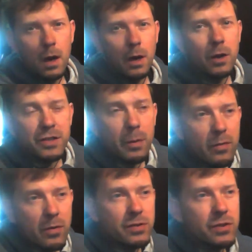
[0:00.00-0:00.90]
I know some
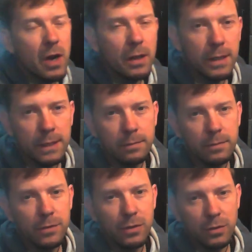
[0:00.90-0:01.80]
of you are struggling
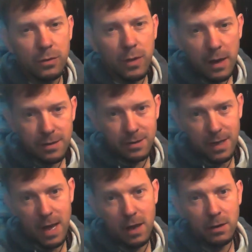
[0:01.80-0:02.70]
to
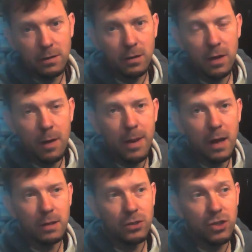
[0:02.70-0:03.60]
understand
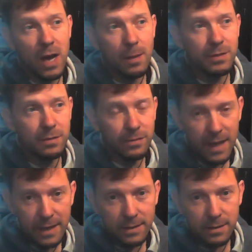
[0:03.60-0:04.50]
about sharps and
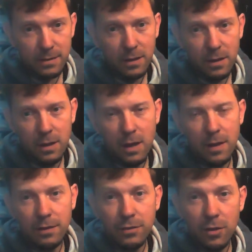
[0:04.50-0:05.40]
flats
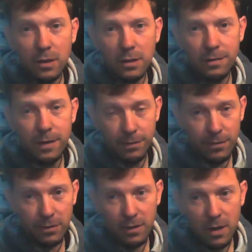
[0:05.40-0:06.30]
and the circle of
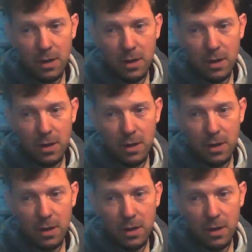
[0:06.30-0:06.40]
fifths.